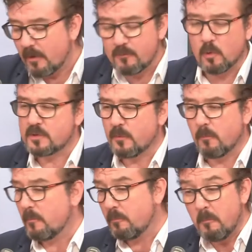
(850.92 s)
of course, for
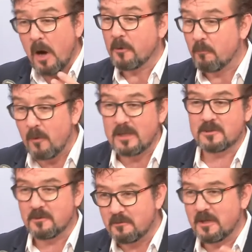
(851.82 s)
modern
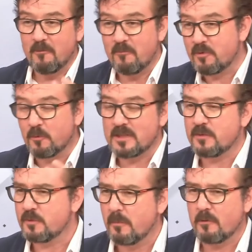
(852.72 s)
Western kind of
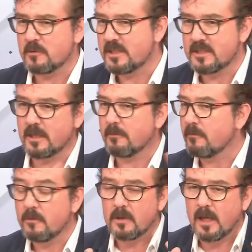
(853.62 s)
progressive democracies that are,
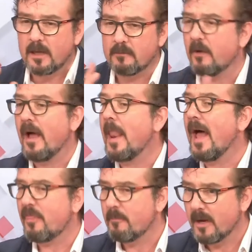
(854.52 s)
look like they're
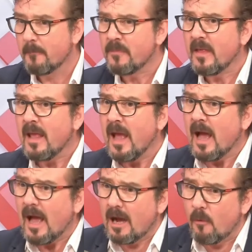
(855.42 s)
anathema.
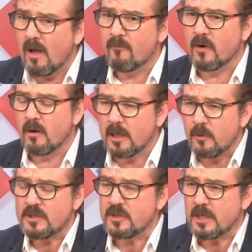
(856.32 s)
However, a
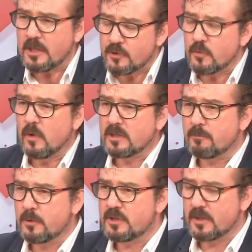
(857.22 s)
question that I do want to
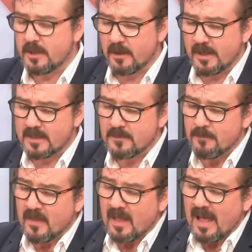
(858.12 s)
put to you here is
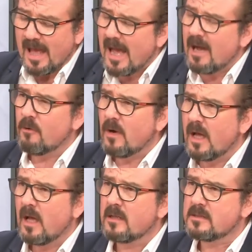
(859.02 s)
how
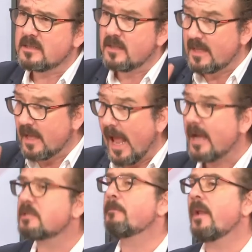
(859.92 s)
has the
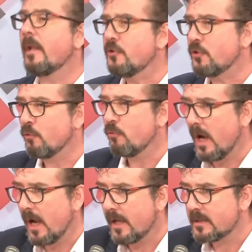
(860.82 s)
exponential
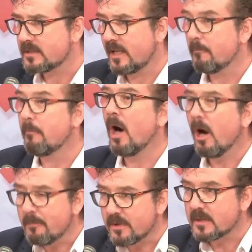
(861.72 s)
rise in
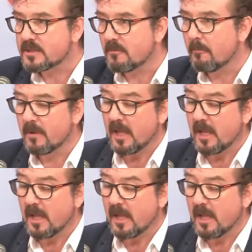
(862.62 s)
populism